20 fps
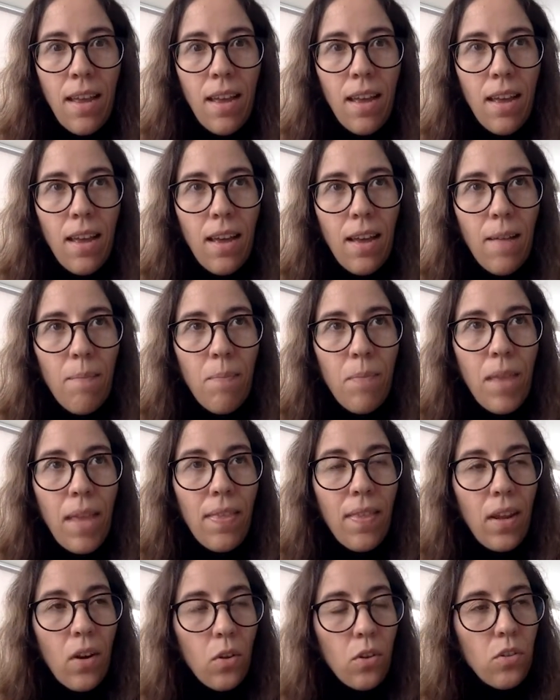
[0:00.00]

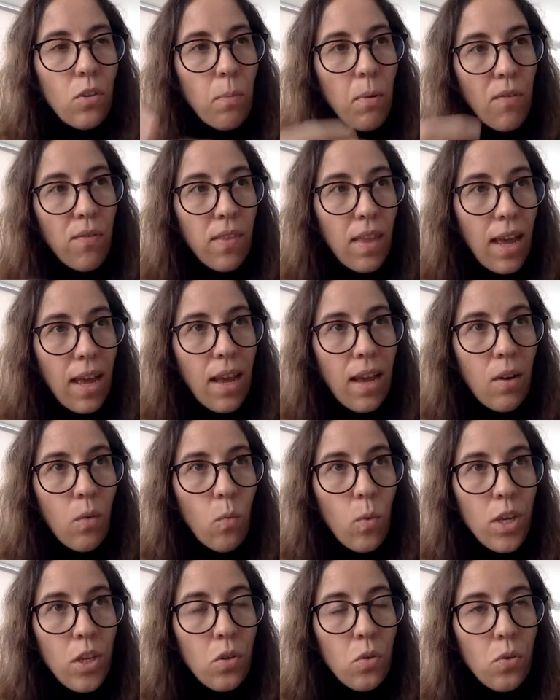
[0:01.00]
then on top of that,
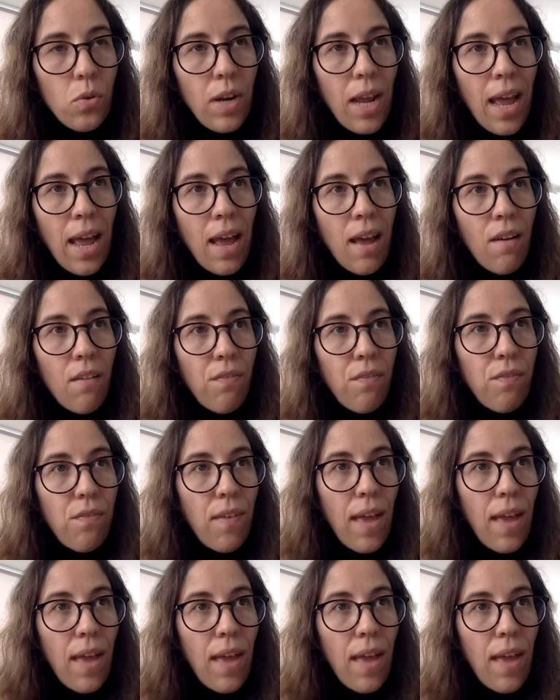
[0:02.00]
when you don't have